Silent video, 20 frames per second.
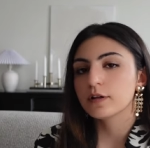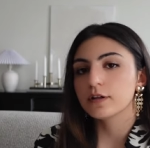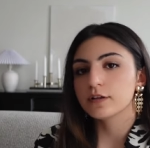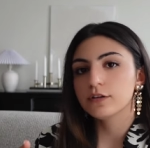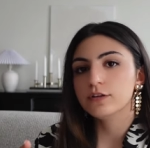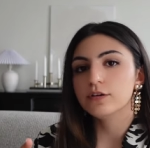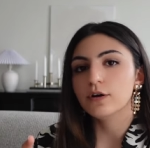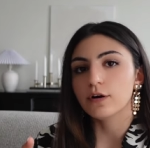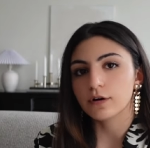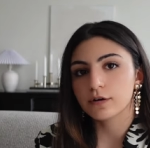
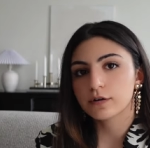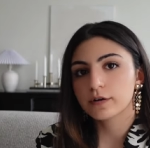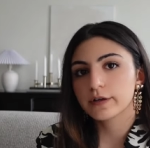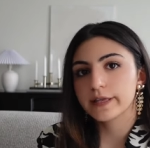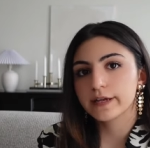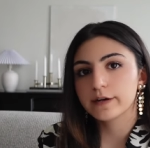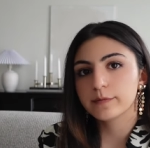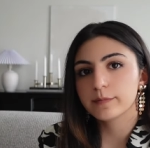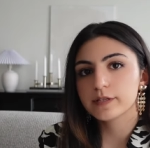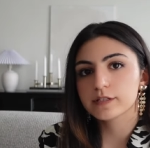young
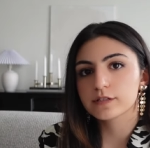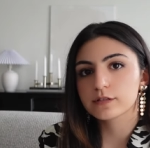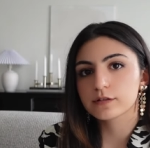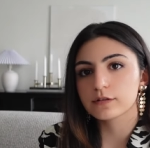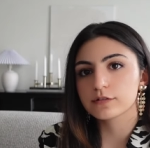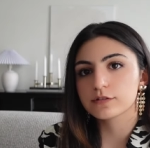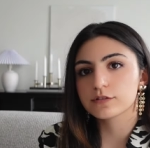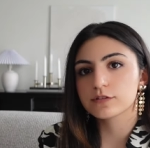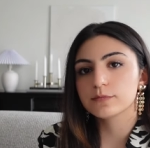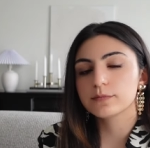Hermès
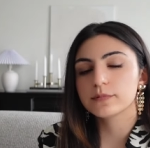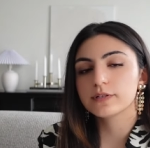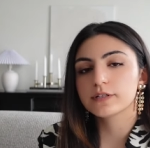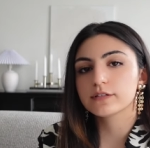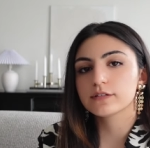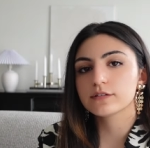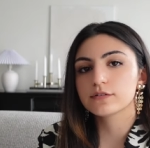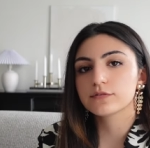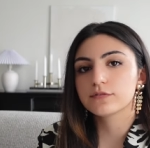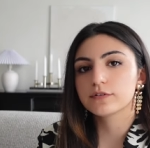
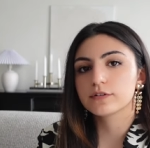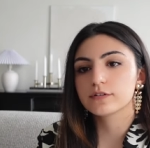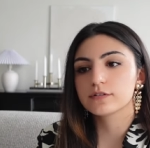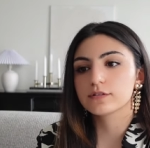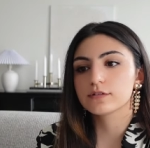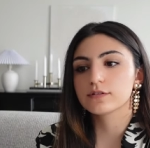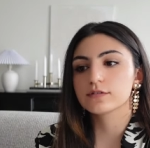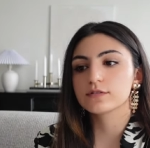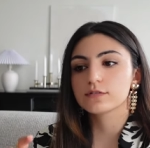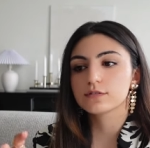customers
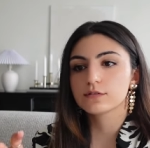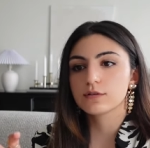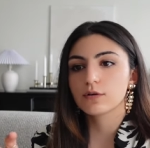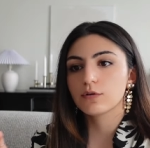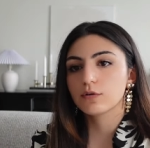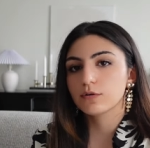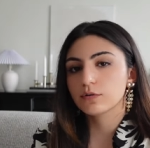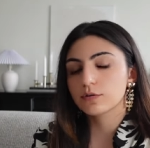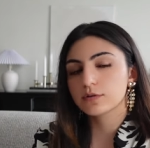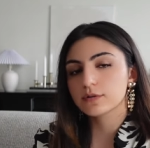versus
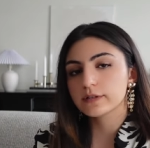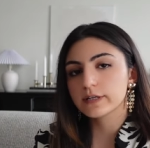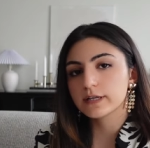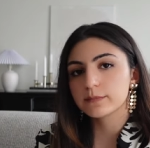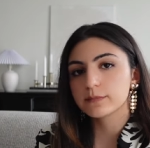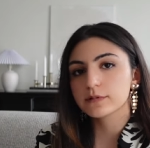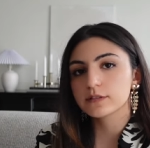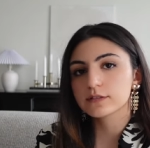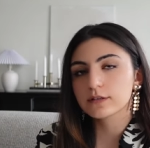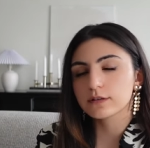old
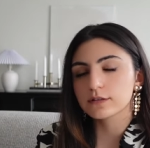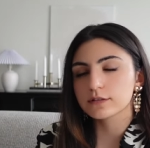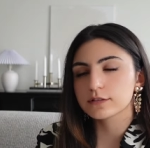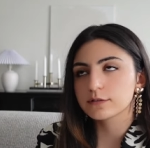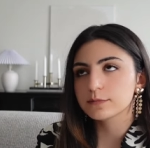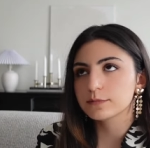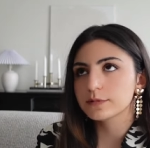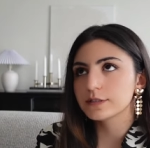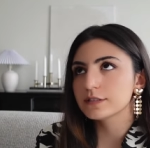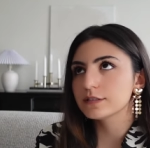Hermès
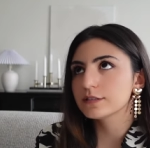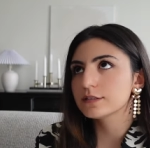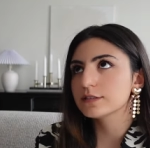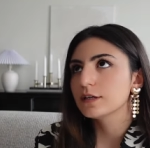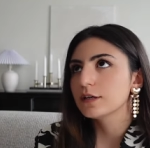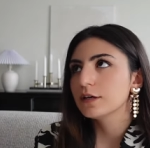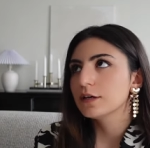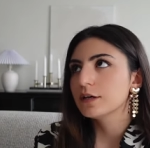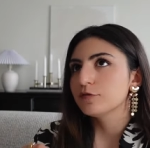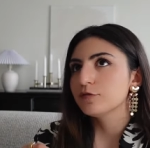customers
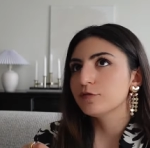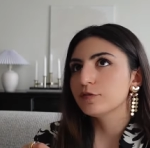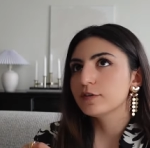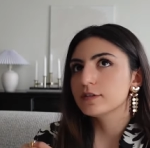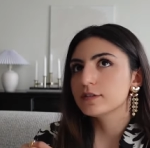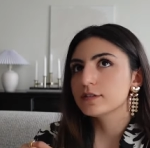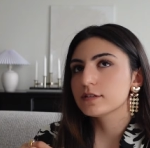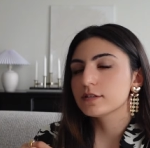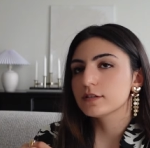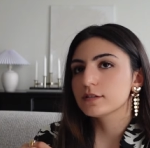
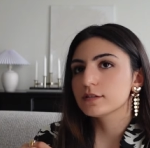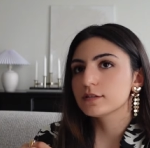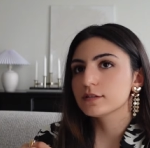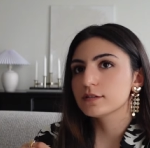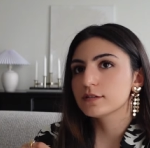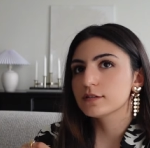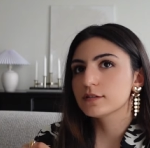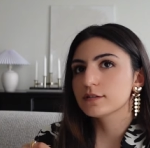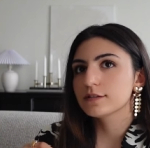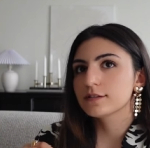
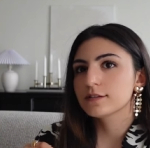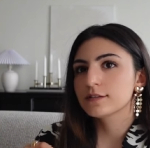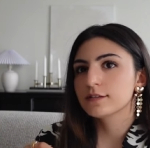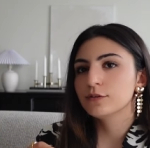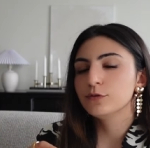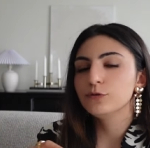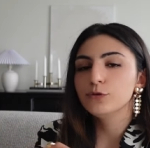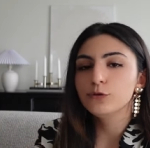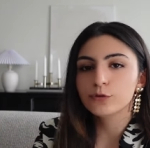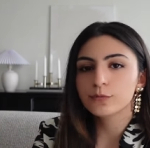versus
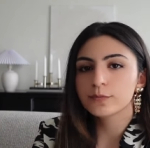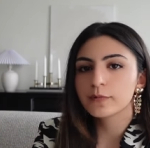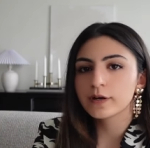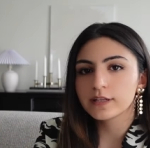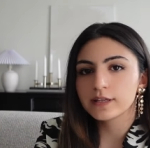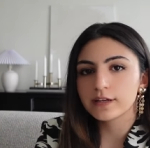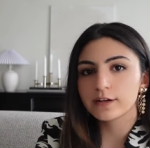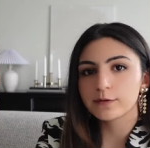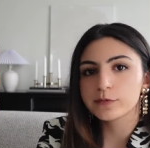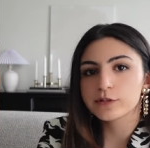new
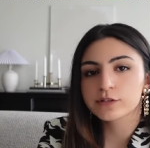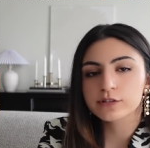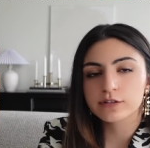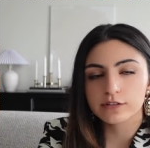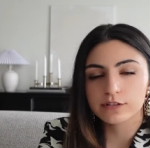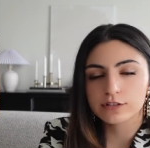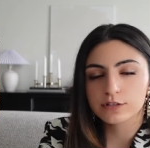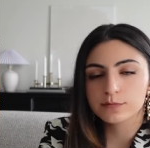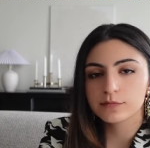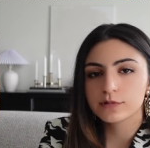money Hermès
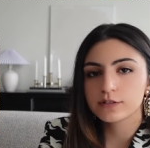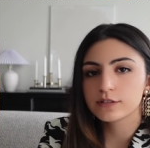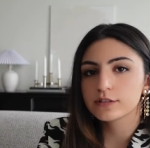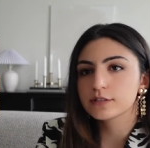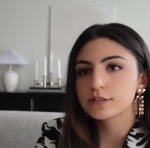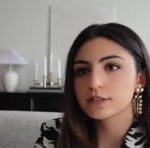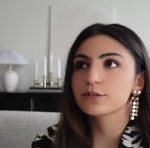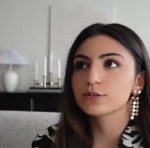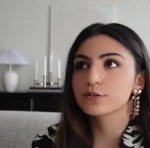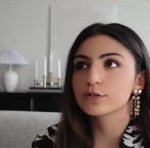
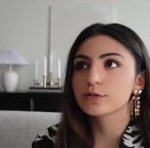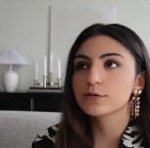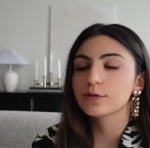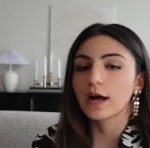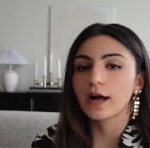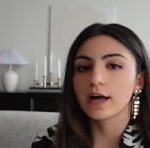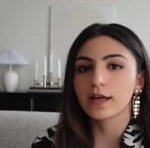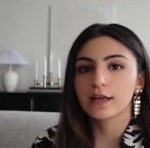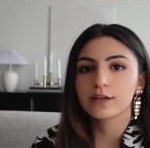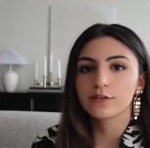customers. So
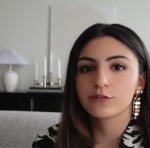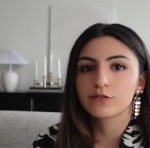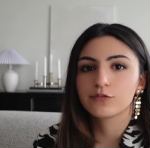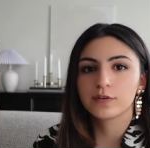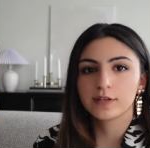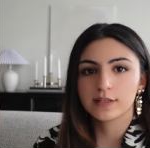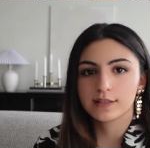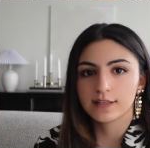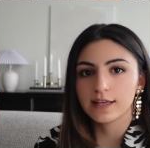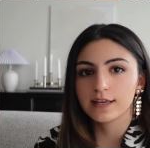I
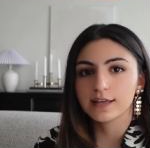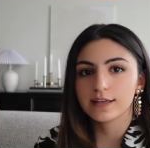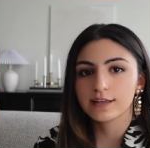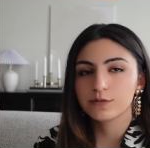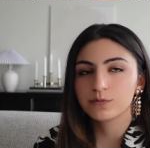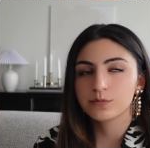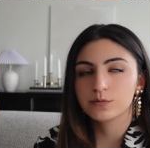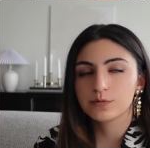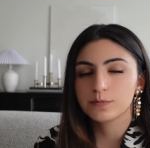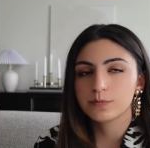feel like
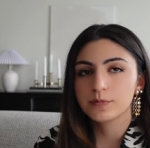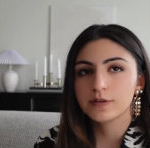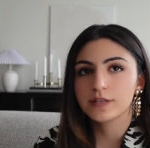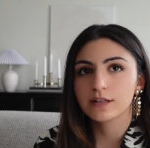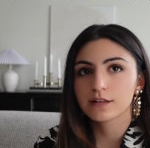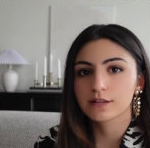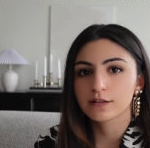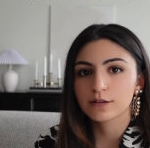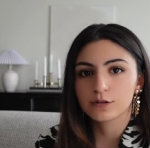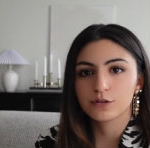it would be
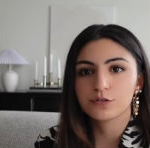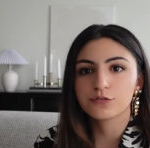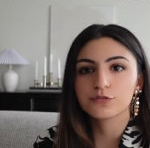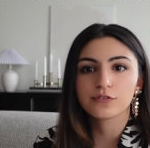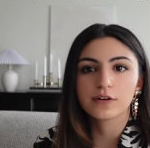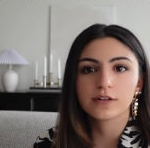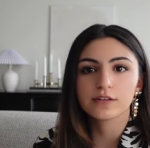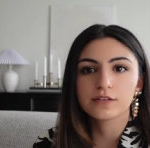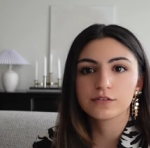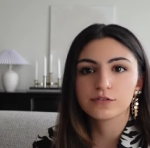a lot of
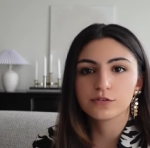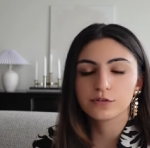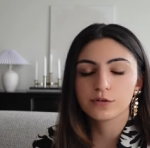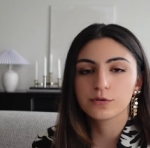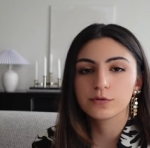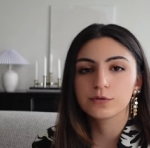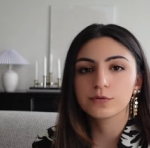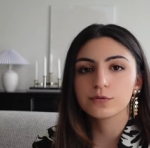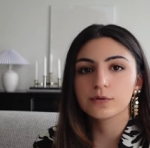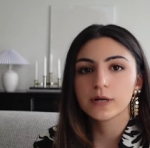fun
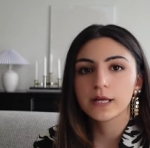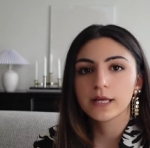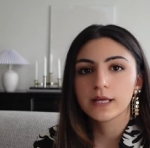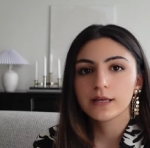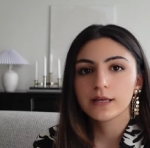to